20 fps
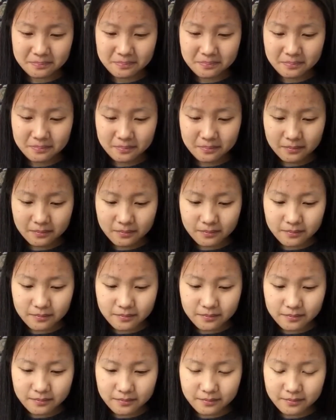
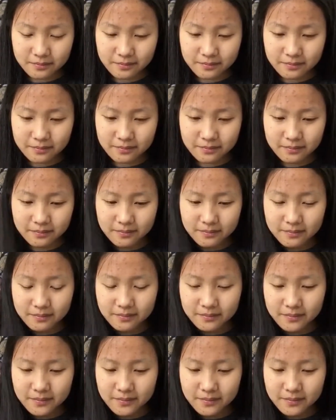[no speech]